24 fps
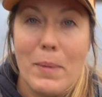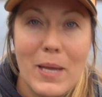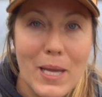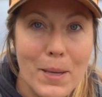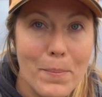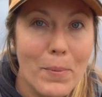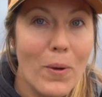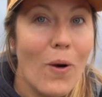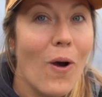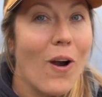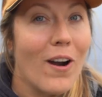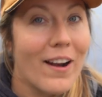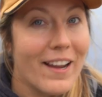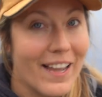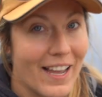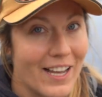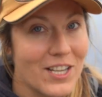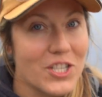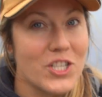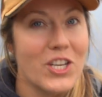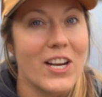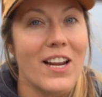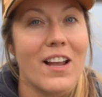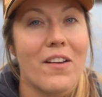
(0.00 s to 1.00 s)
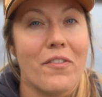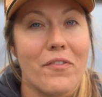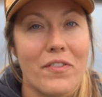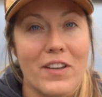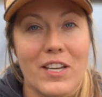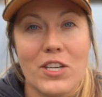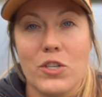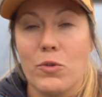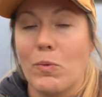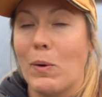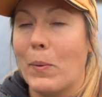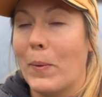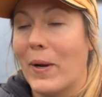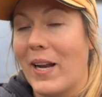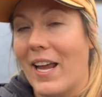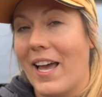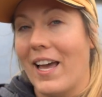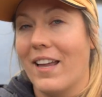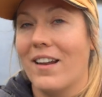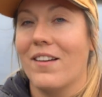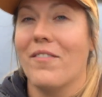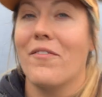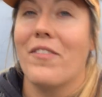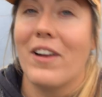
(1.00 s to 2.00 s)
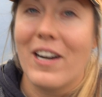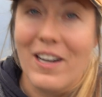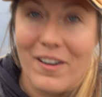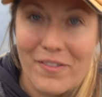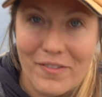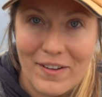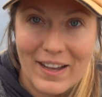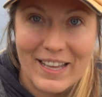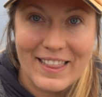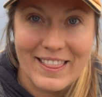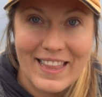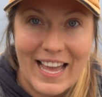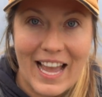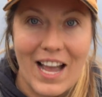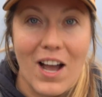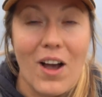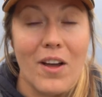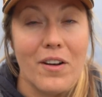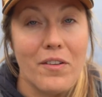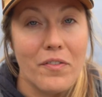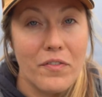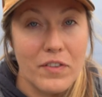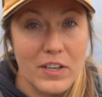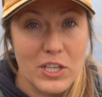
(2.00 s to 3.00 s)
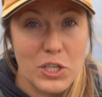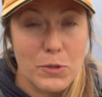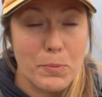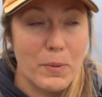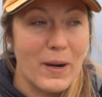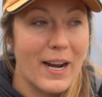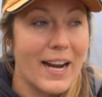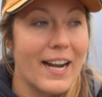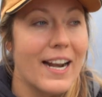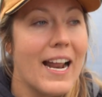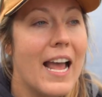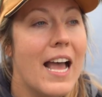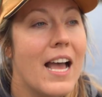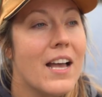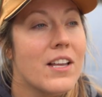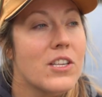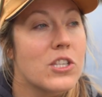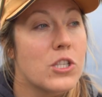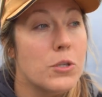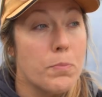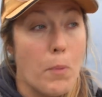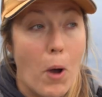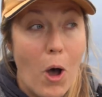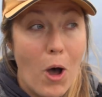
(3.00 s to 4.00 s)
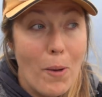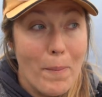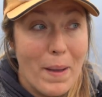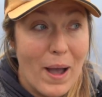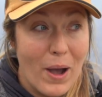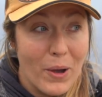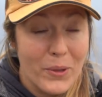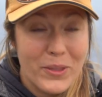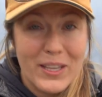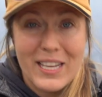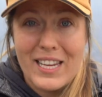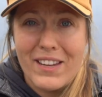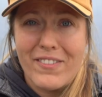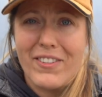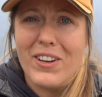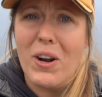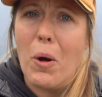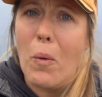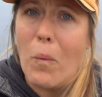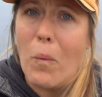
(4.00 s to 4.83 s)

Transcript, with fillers: People are catching fish. We went ahead and verified that on Fishbrain, smallmouth, even a